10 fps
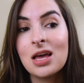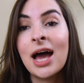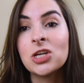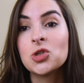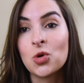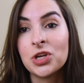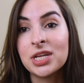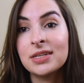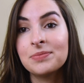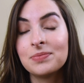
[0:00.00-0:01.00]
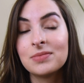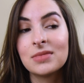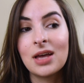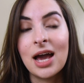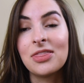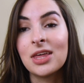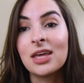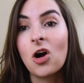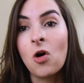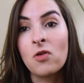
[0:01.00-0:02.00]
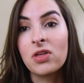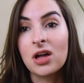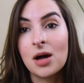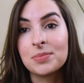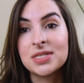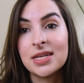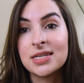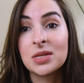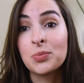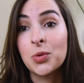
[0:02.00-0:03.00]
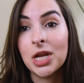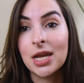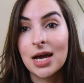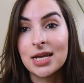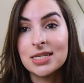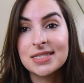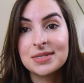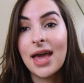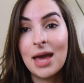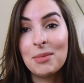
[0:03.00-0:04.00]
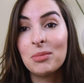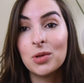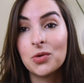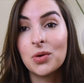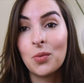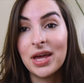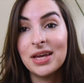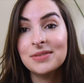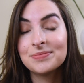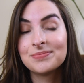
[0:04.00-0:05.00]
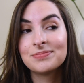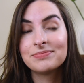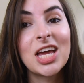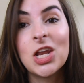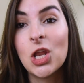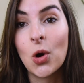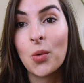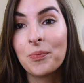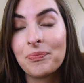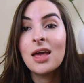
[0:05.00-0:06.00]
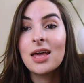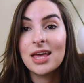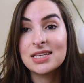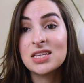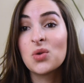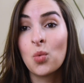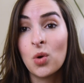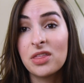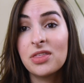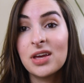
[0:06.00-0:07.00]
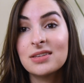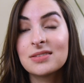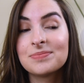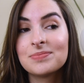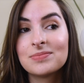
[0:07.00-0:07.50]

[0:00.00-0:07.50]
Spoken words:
I enjoyed it. I think all the cups tasted pretty nice. Am I blown away? No. Is it worth it?